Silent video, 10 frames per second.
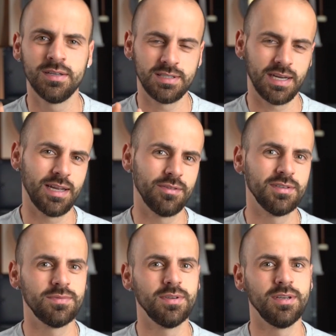check out
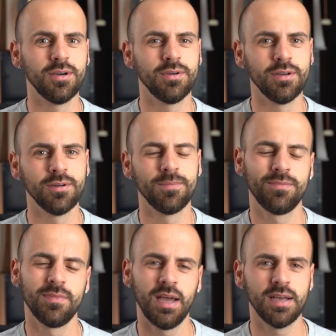this video here.
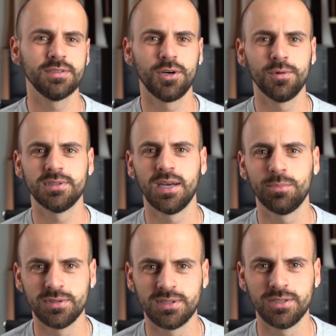As always, I
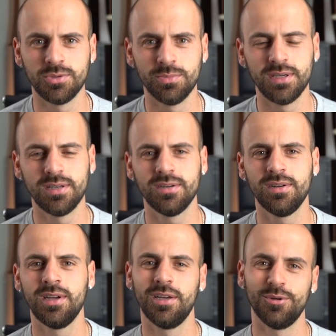appreciate you being here.
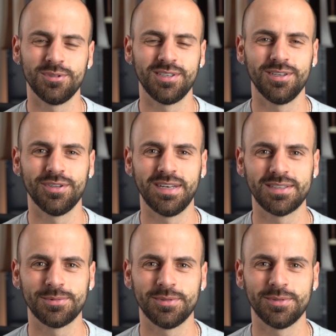We'll see you on the next